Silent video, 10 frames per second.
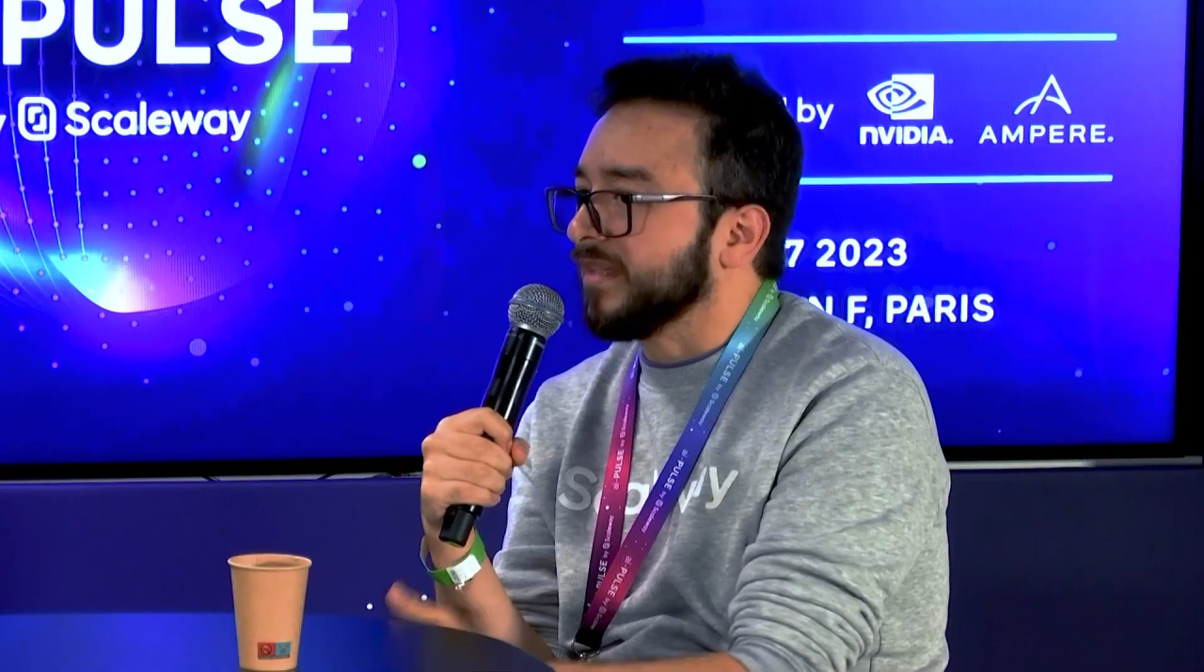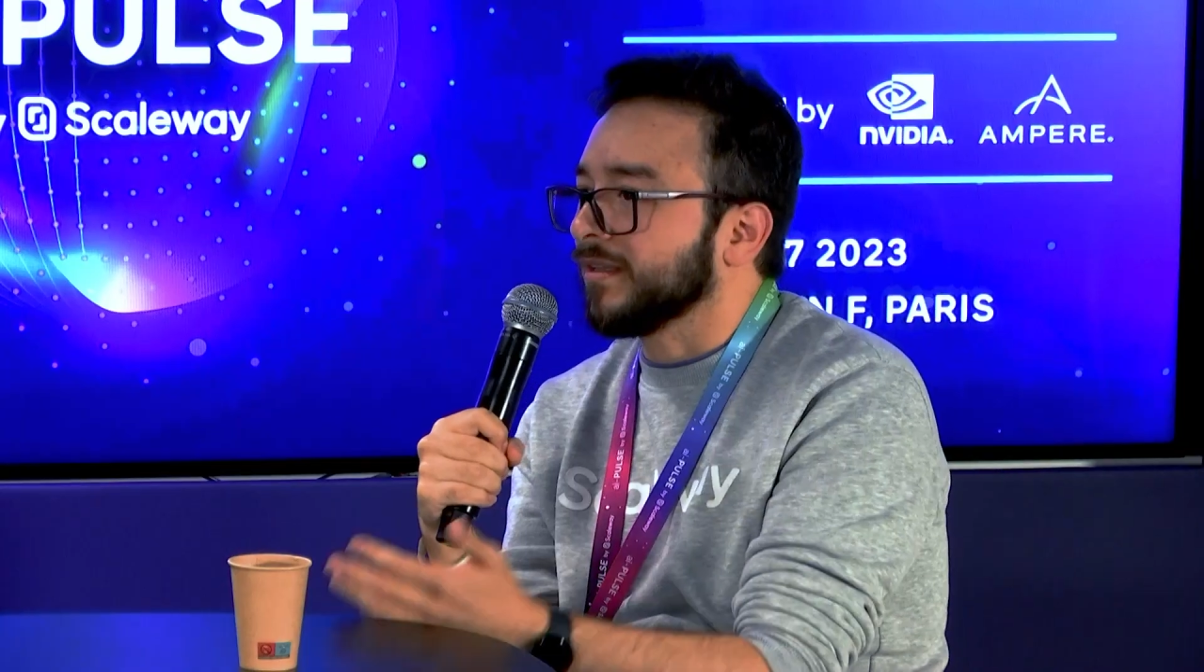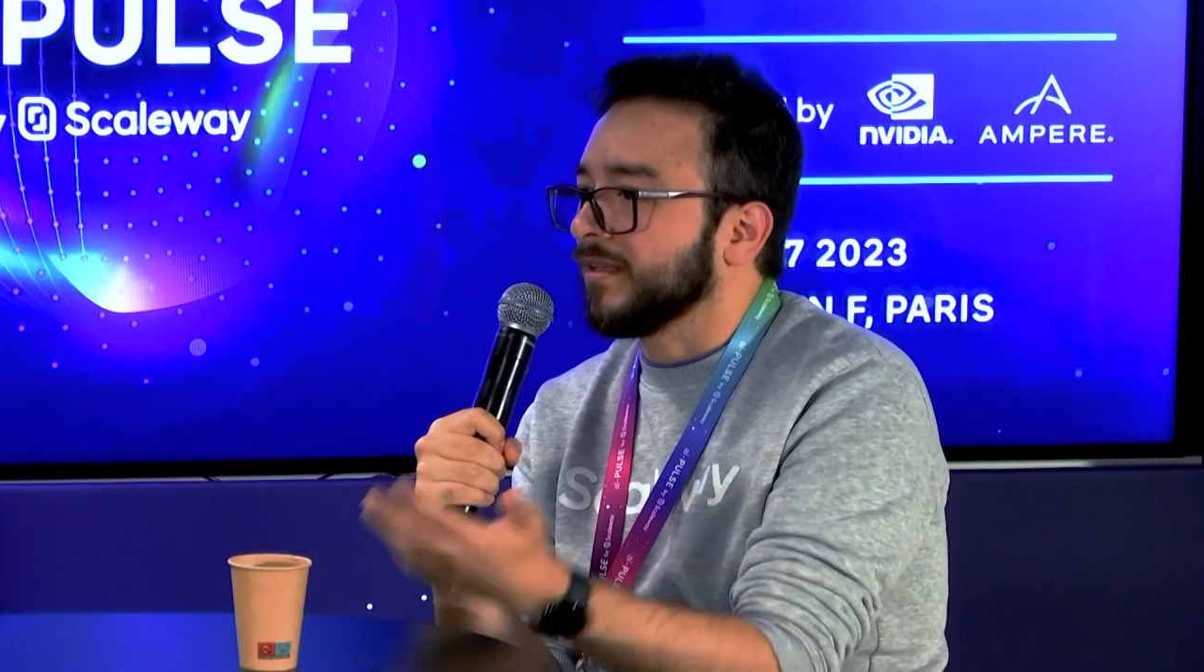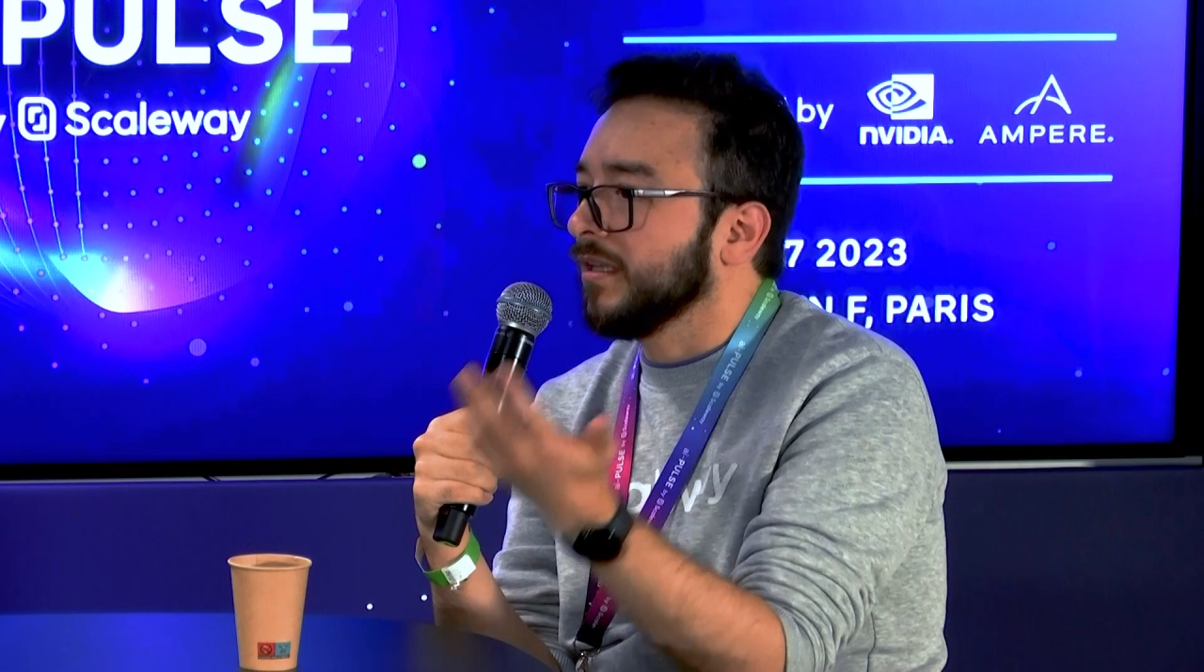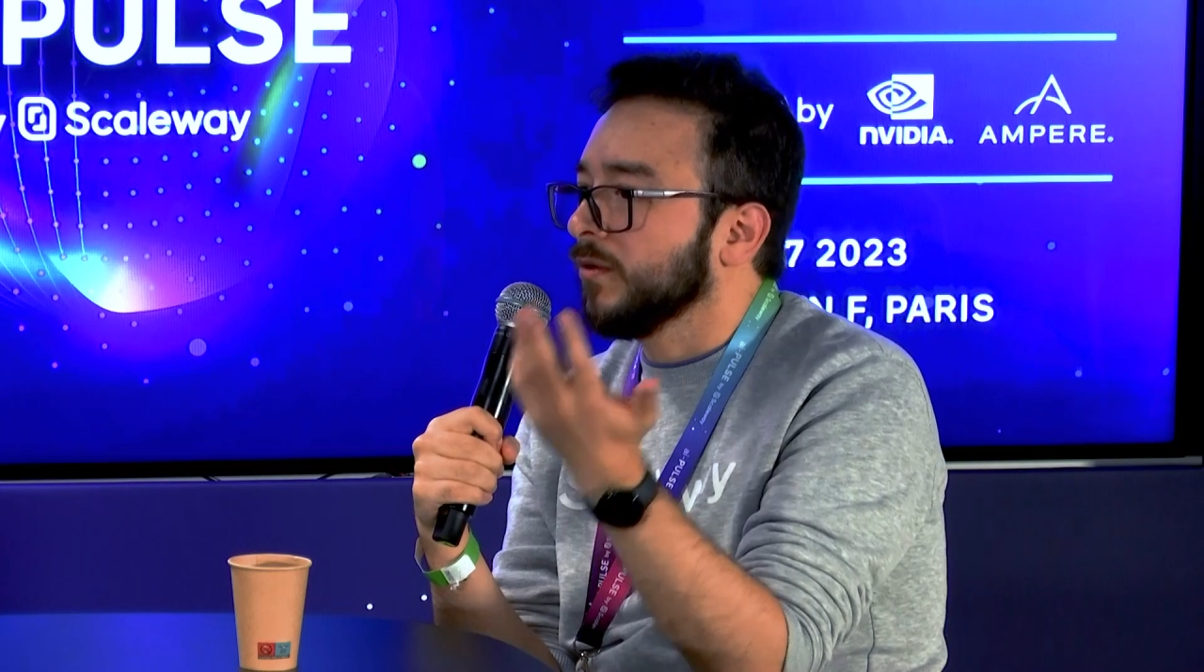
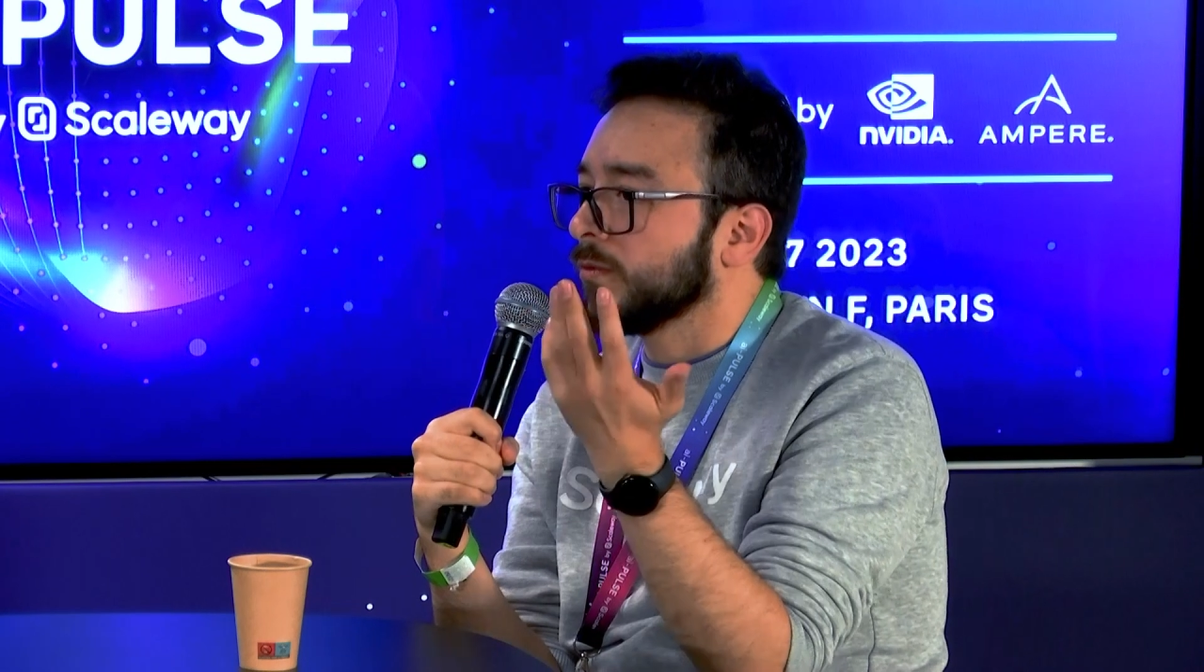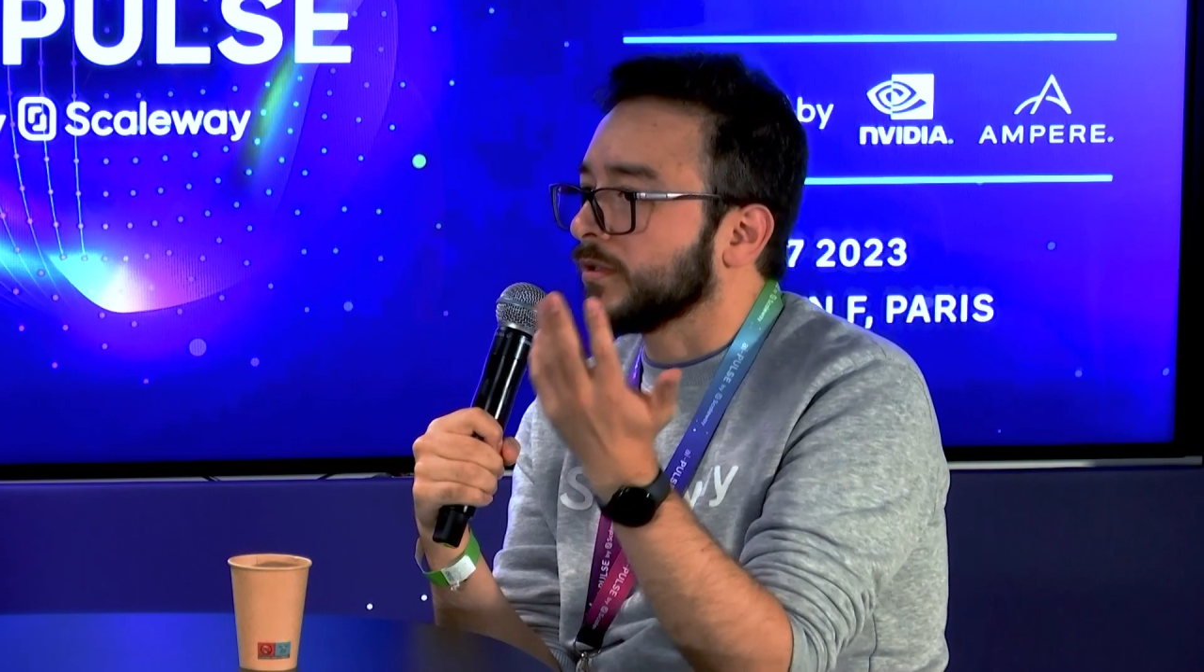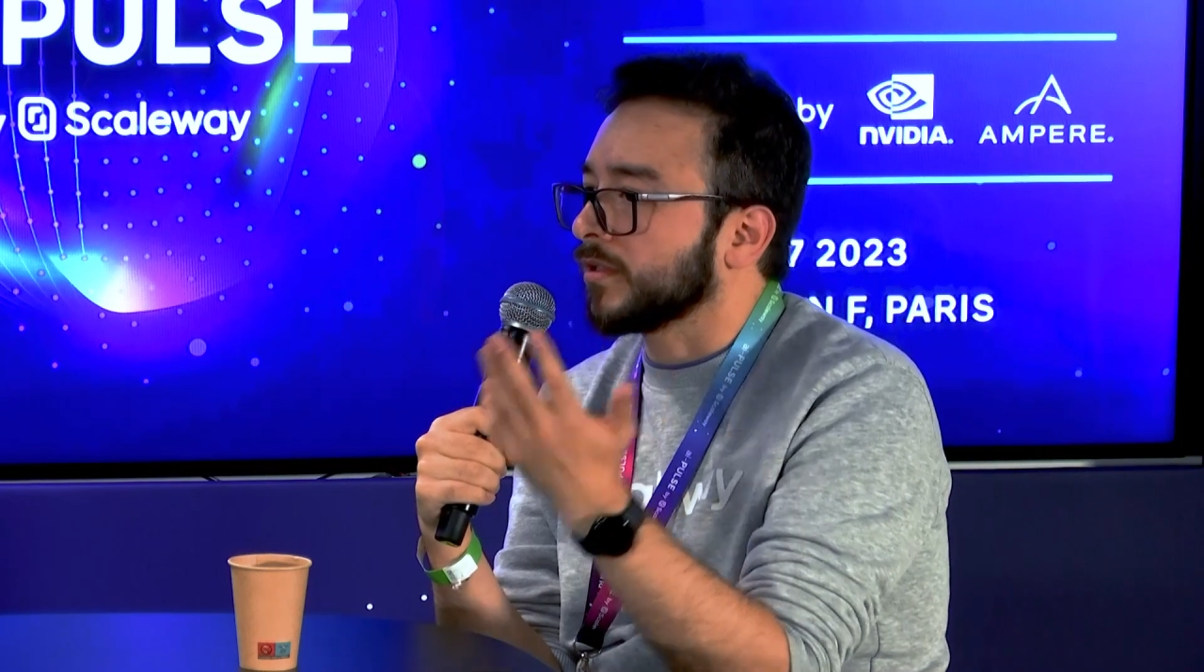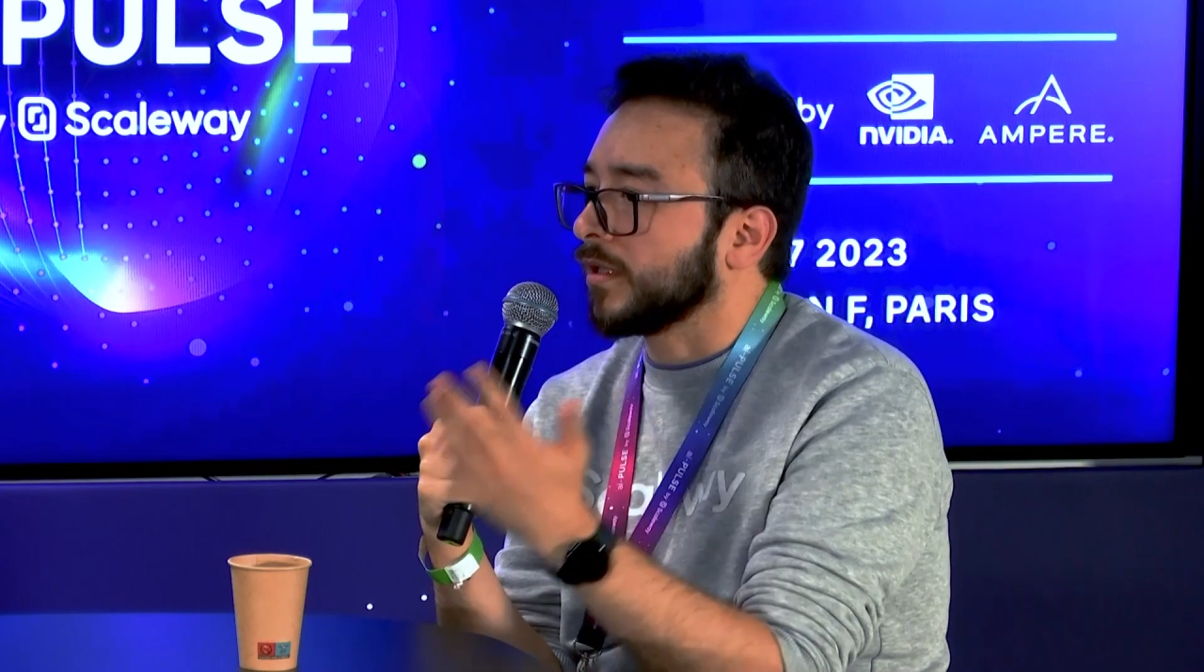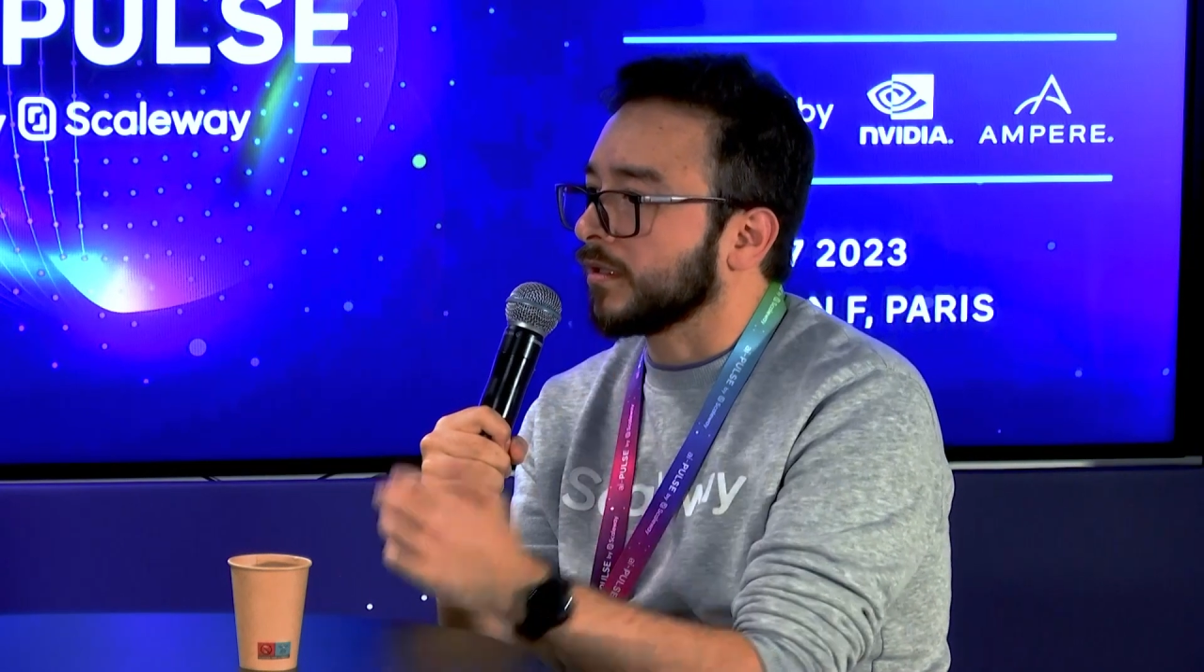
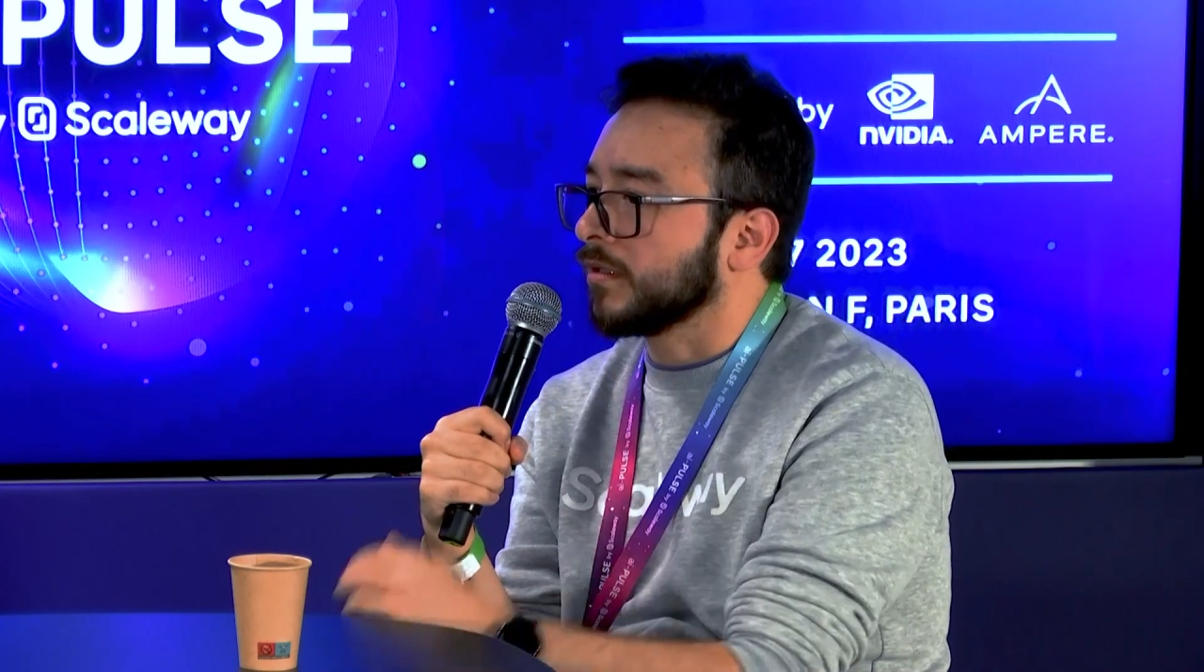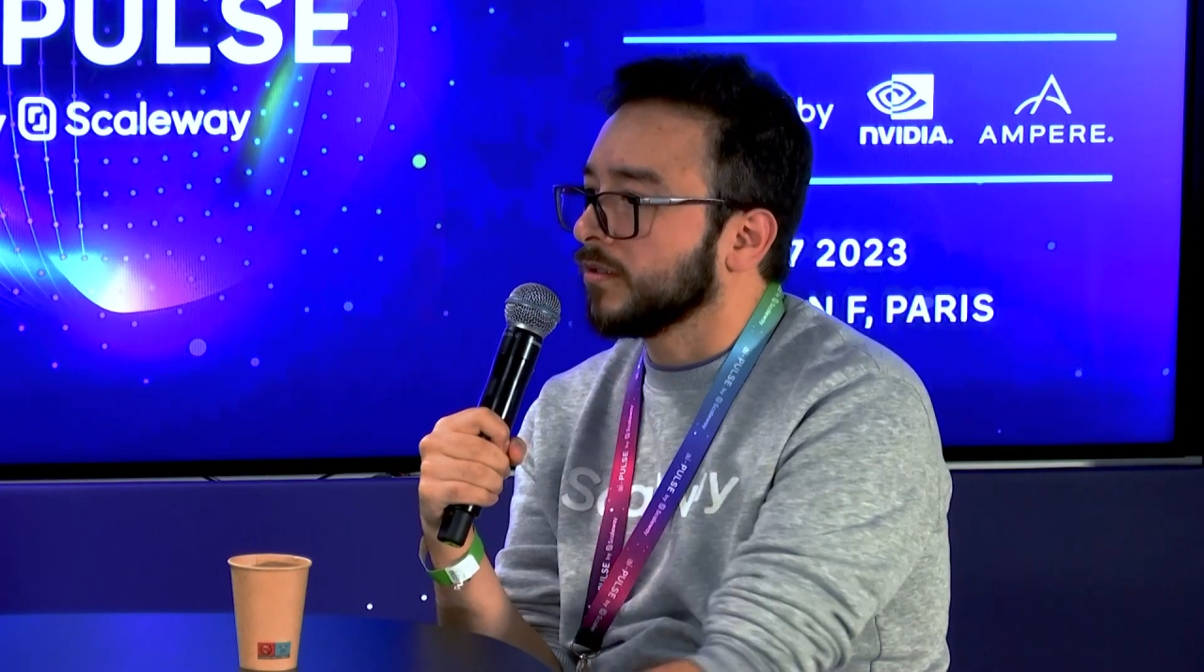keyword that I can